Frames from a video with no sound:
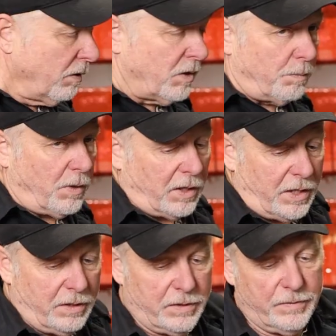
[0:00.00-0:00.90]
the
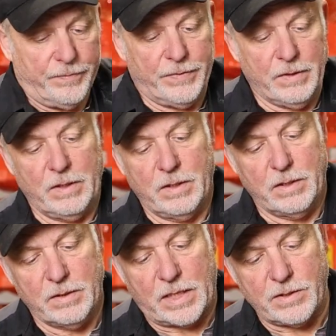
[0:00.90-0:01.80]
pulley.
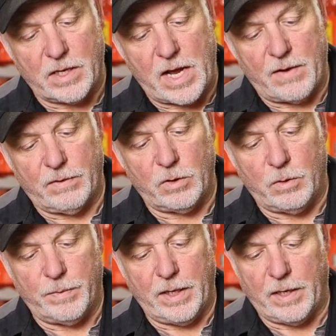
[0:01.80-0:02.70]
That's going to have a
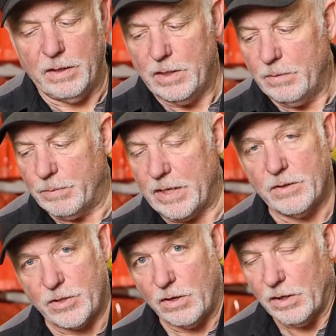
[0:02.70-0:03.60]
lube there. But
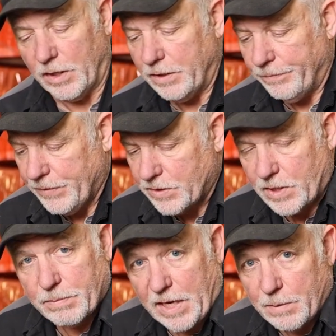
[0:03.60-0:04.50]
internally,
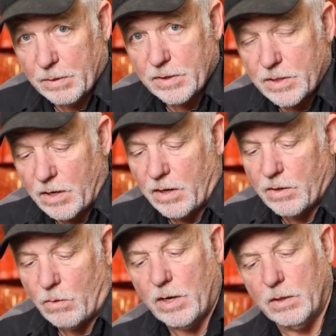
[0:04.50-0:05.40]
some cables
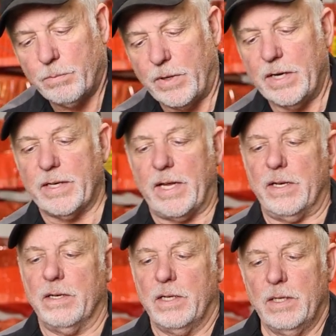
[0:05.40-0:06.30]
are oil
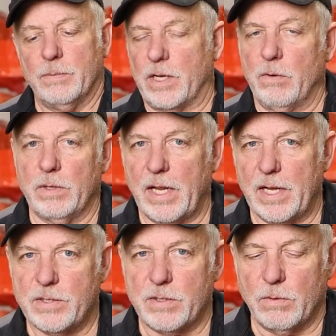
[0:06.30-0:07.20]
impregnated that only
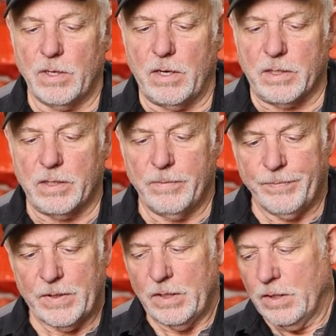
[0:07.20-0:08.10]
last so long.
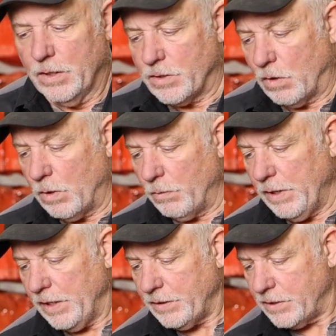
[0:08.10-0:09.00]
So what we
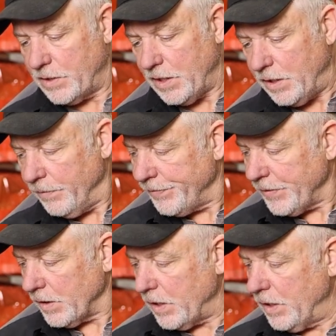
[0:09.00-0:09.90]
like to see
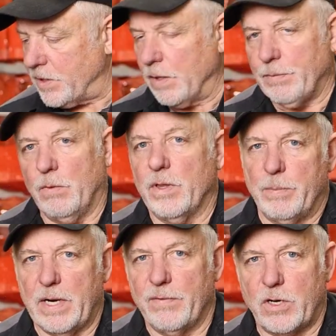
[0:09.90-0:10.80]
is something with a
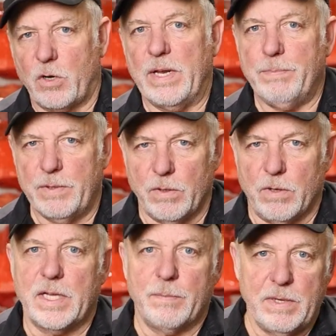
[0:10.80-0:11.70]
bit of a creep to
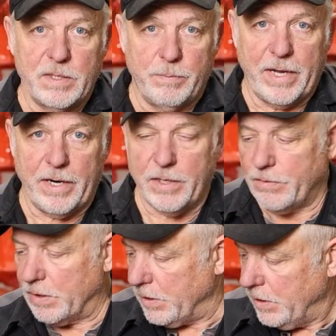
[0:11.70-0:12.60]
it. That means a
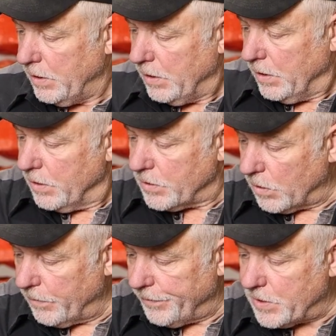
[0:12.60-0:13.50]
penetrant.
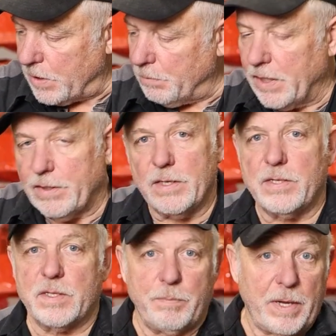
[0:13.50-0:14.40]
So something like this
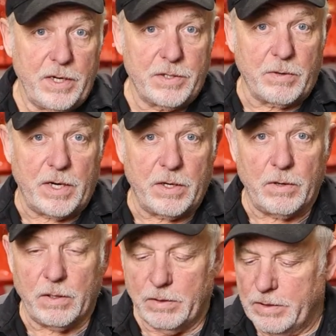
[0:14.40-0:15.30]
is a penetrating
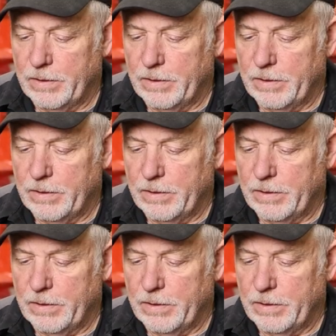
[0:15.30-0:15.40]
oil.